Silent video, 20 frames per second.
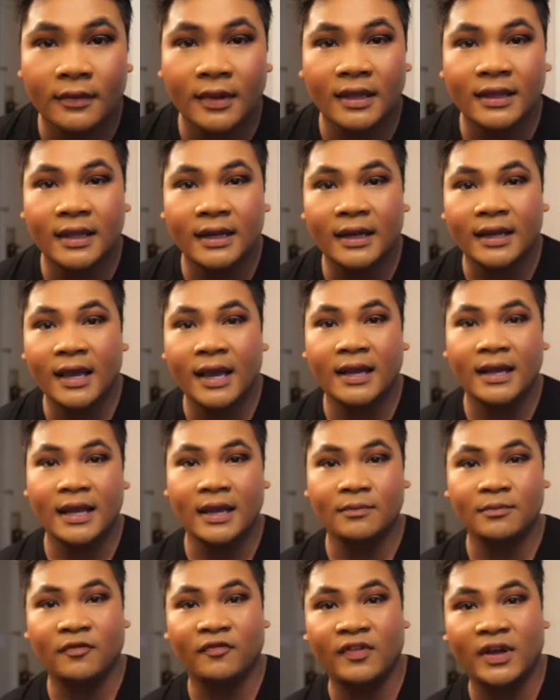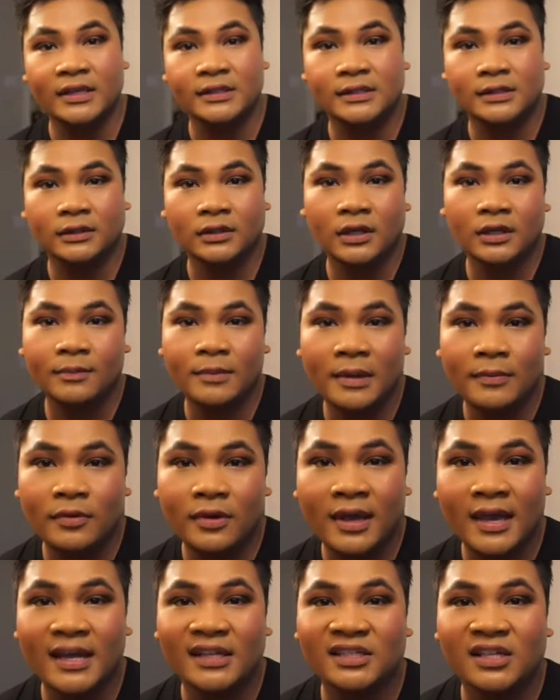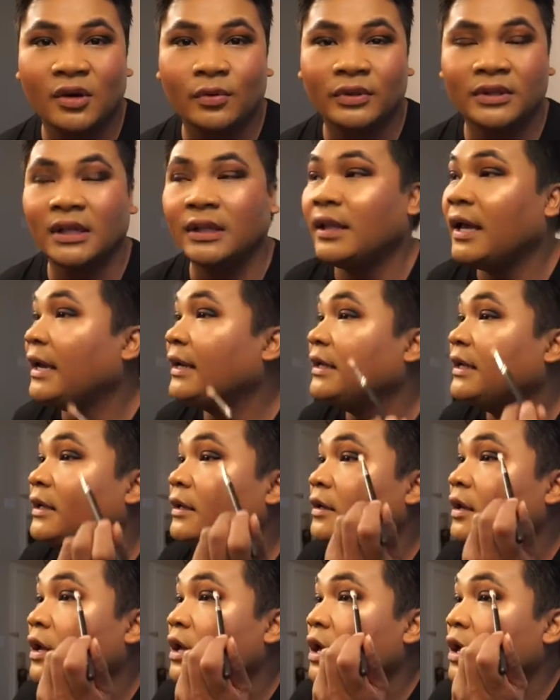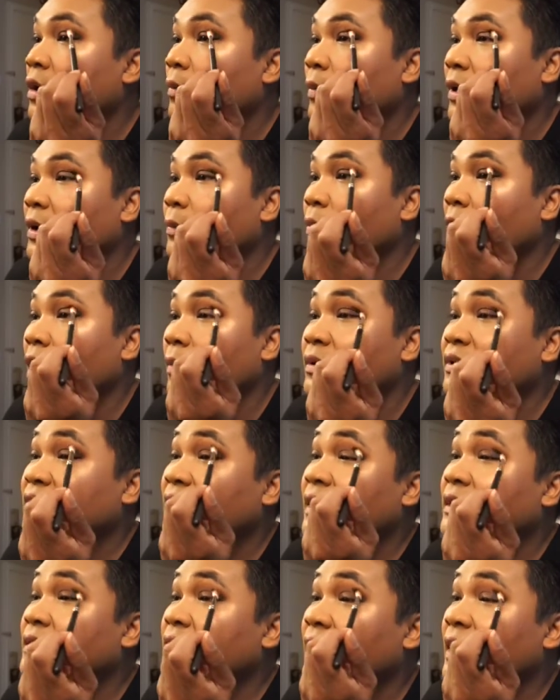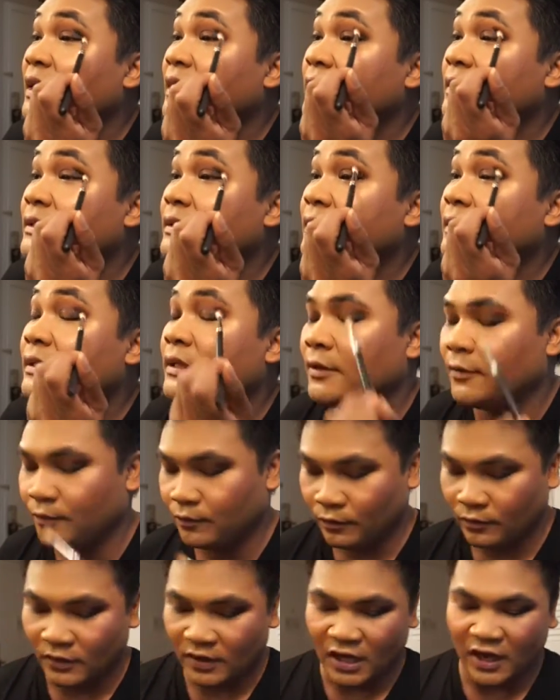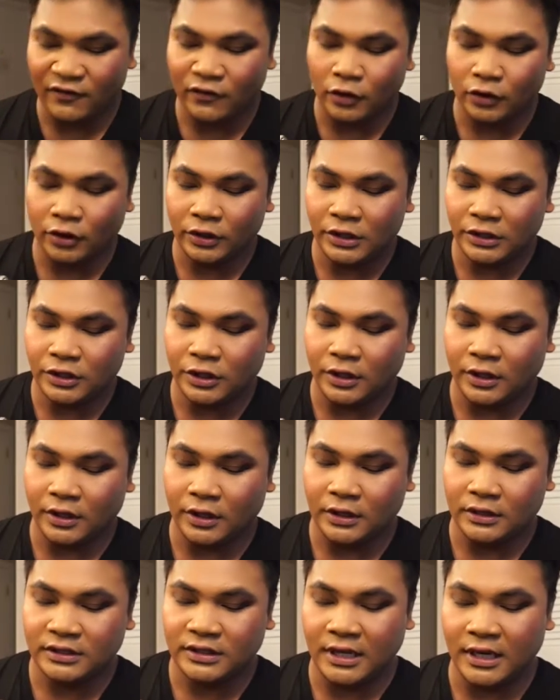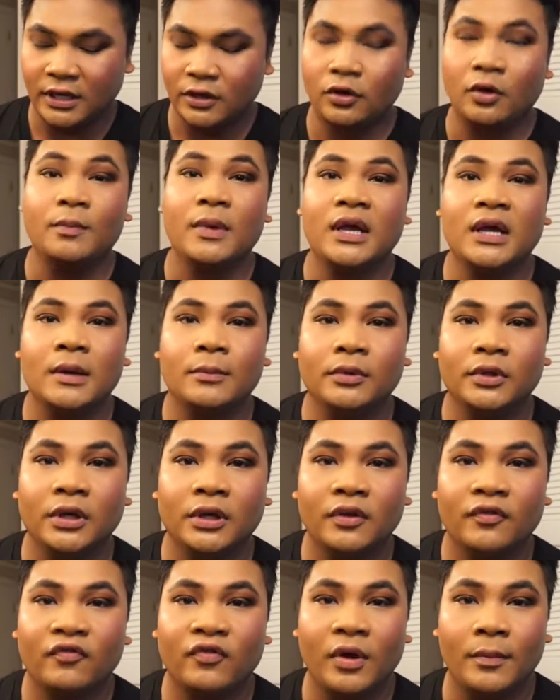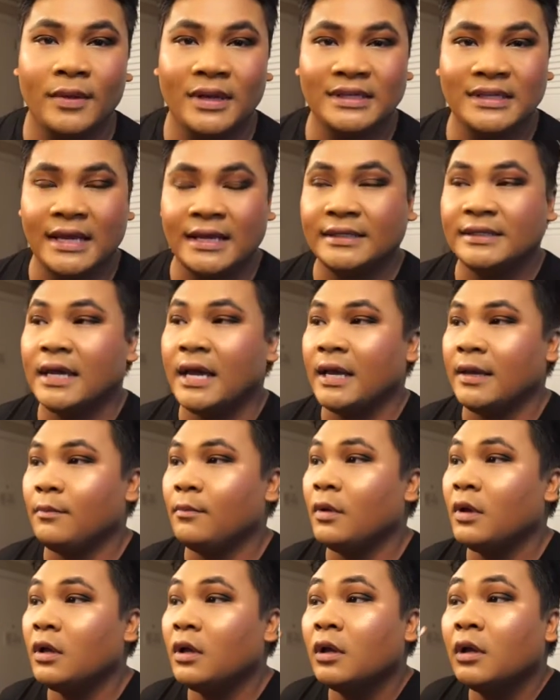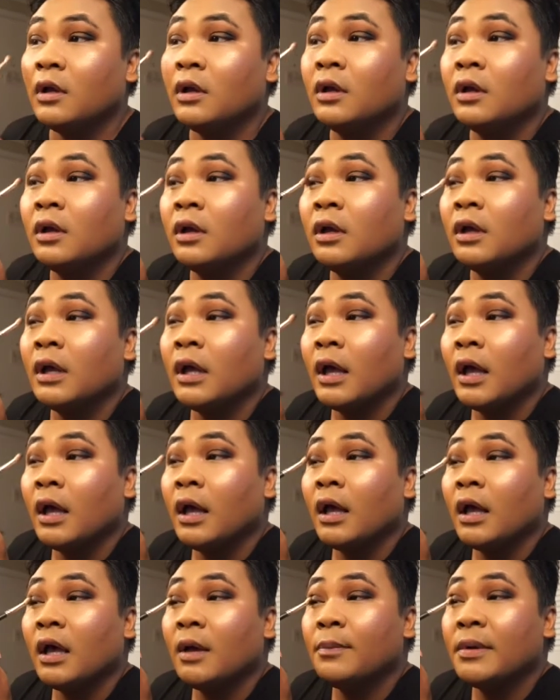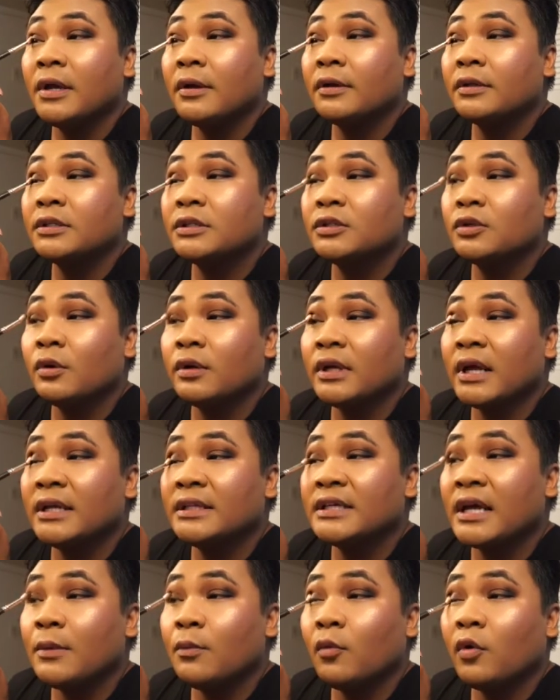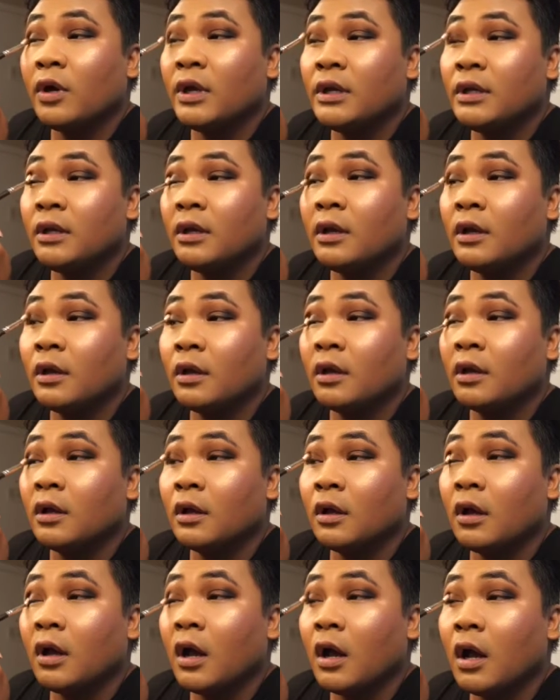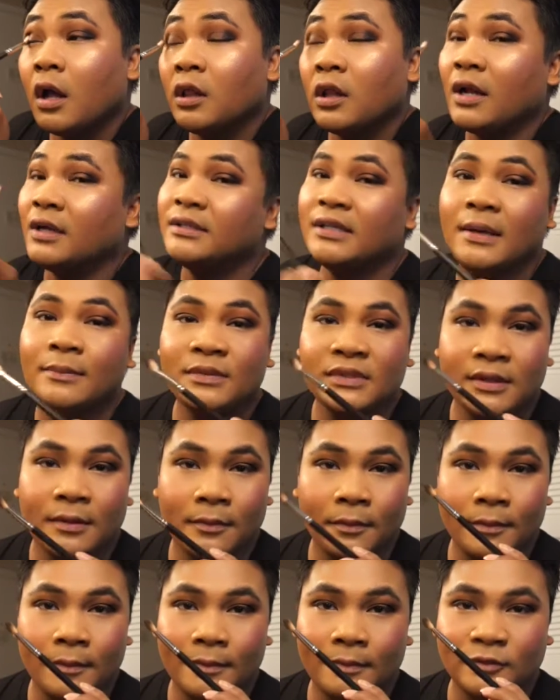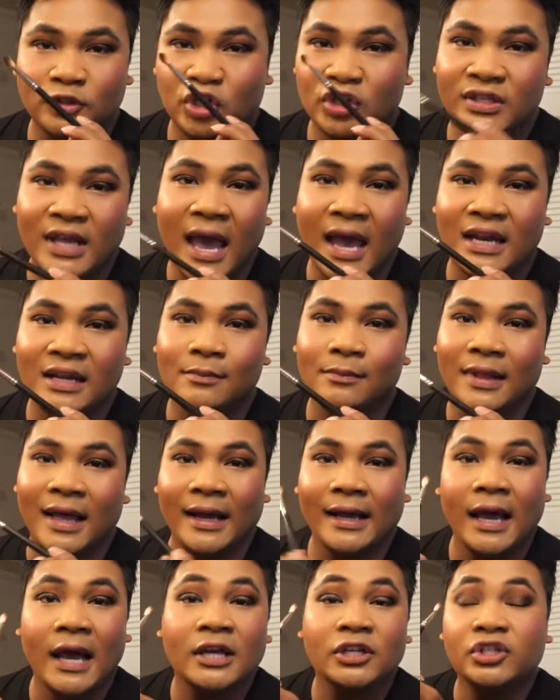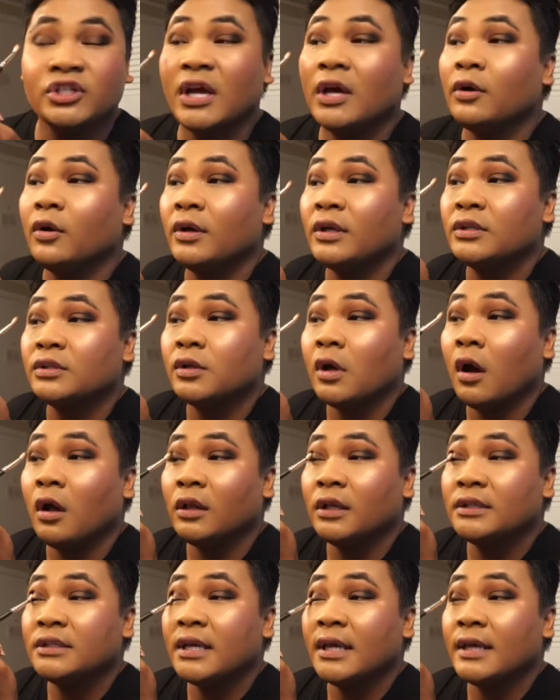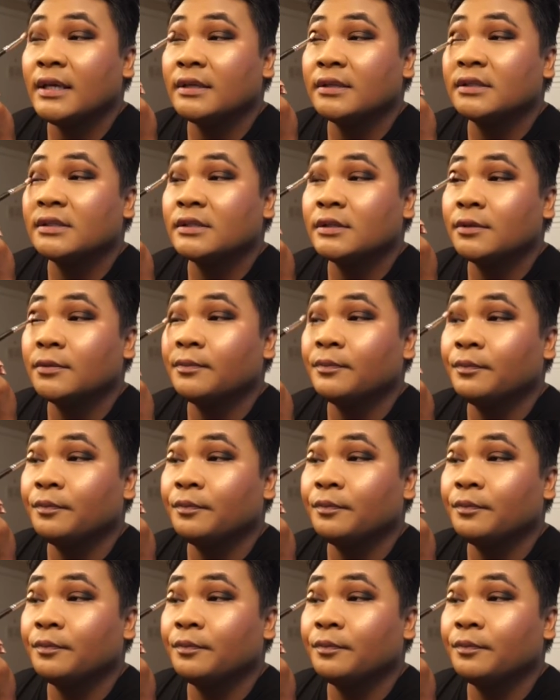And then it kind of amplifies the look. Maybe you can't tell with the lighting, but I promise it does. If you're looking to take your makeup look from a daytime appearance to a nighttime one, a lot of times just adding black eyeshadow is all it takes.